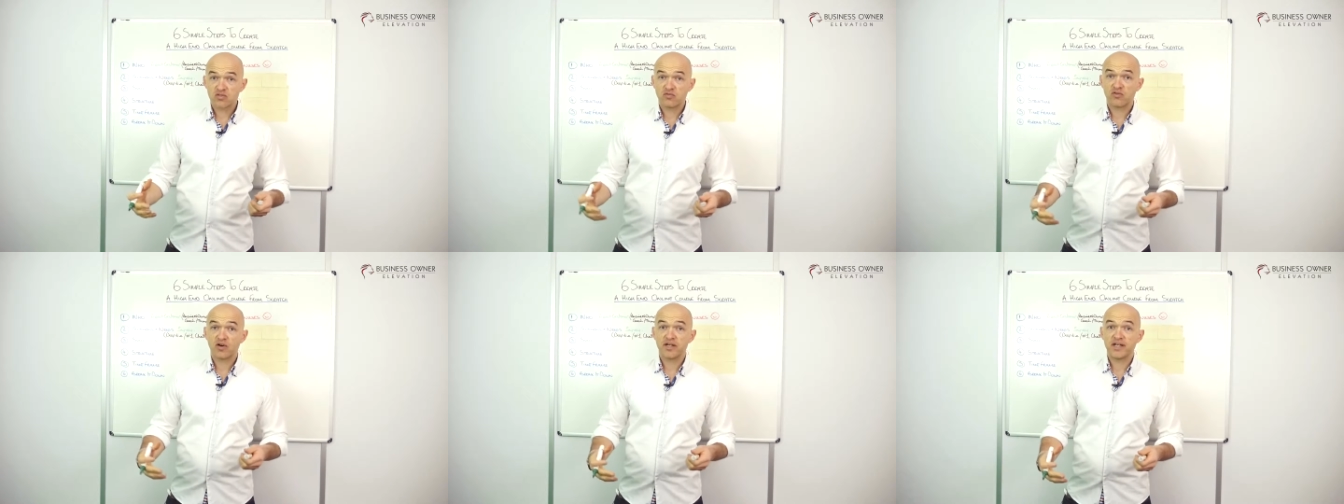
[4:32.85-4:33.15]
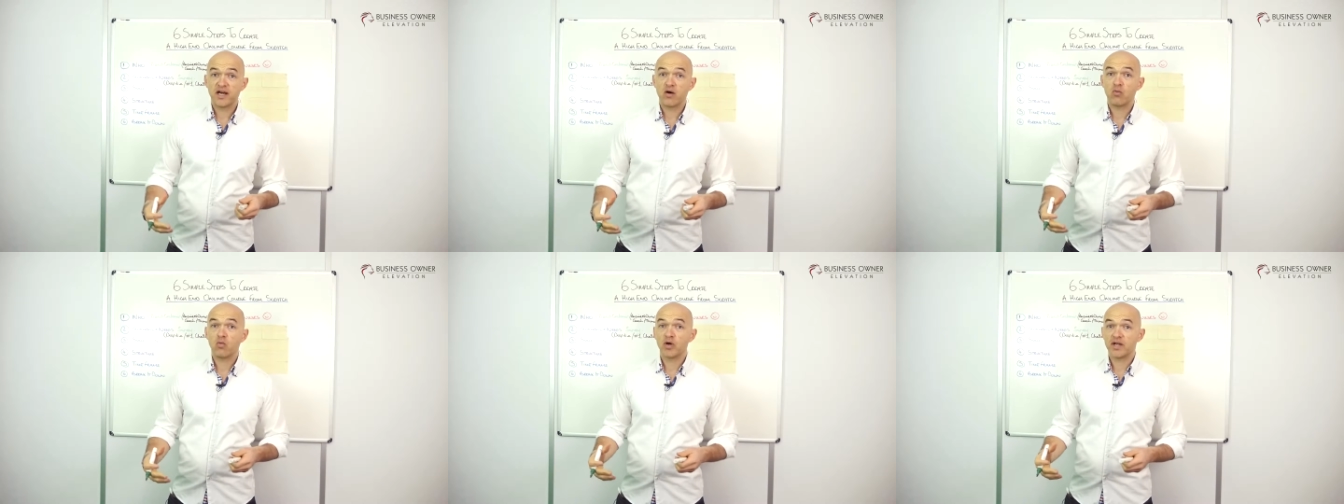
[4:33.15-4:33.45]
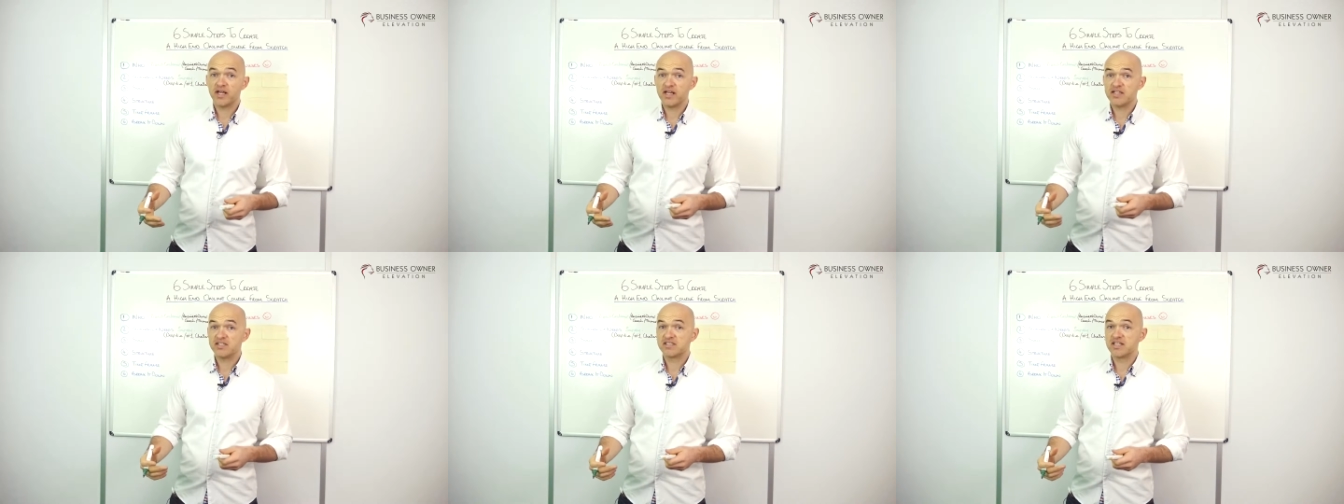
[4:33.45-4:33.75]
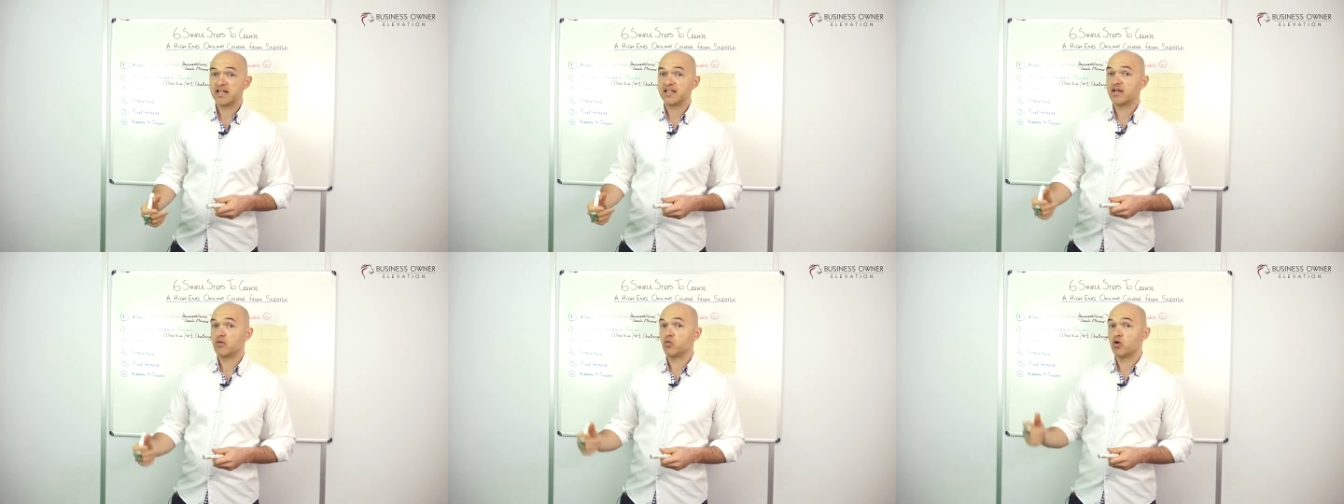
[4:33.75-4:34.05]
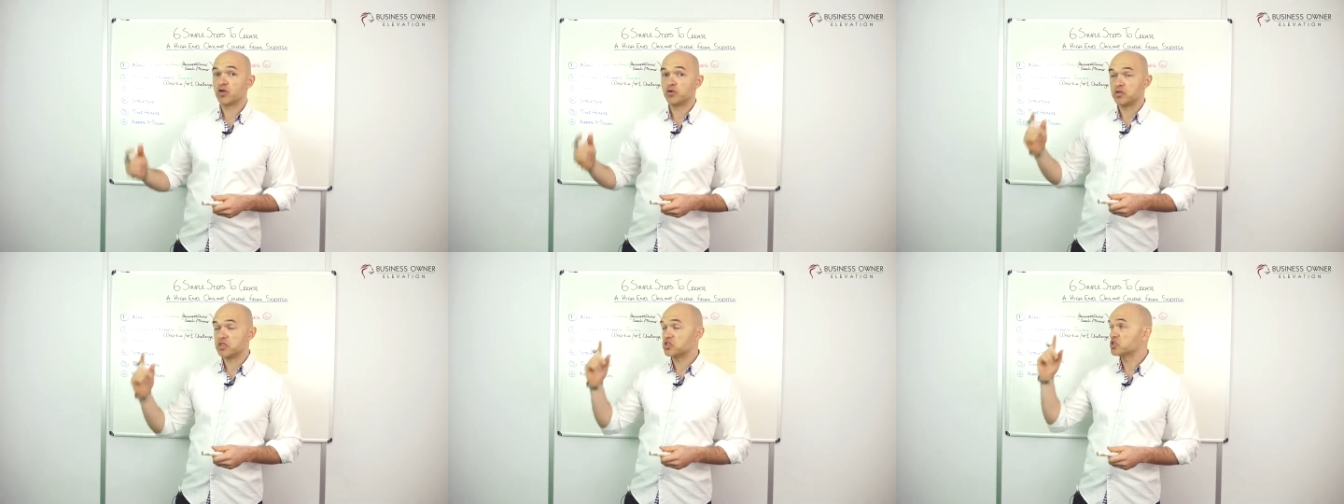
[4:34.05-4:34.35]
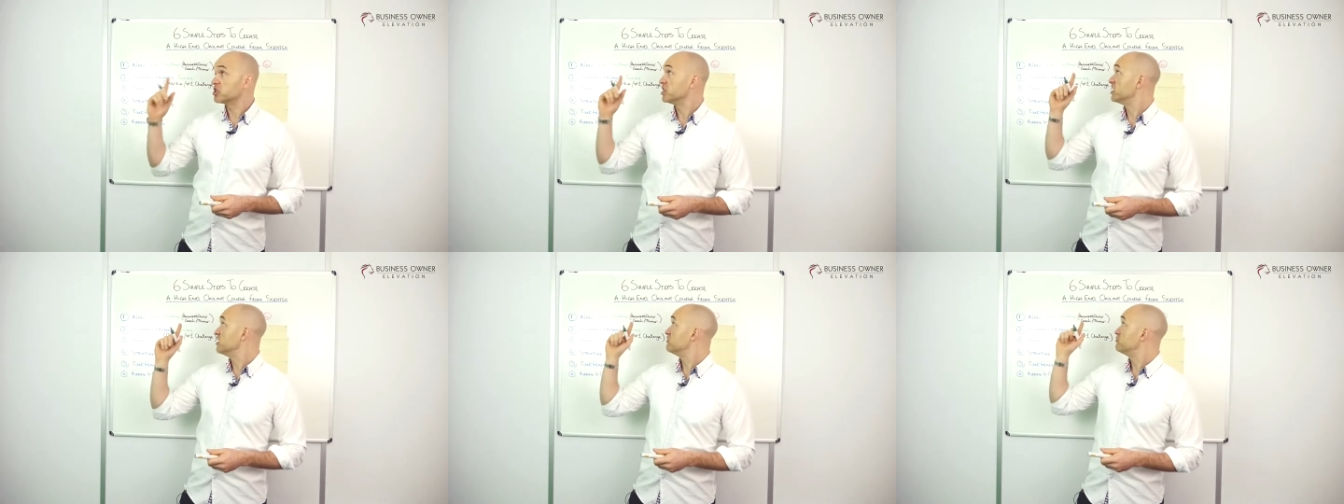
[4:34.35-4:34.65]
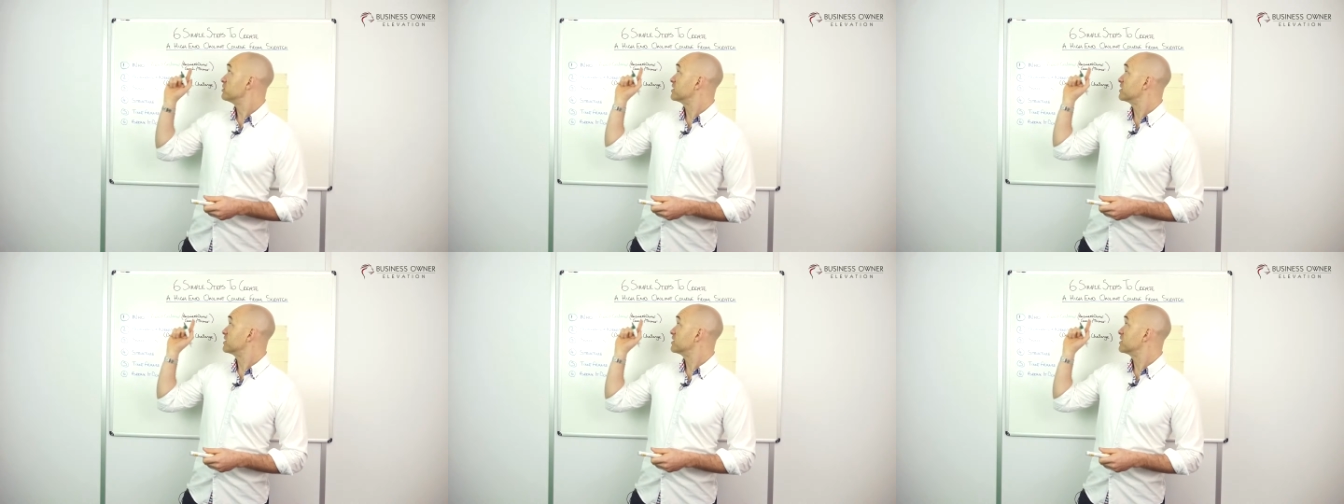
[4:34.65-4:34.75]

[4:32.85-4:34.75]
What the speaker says: find out what it is that they want to achieve,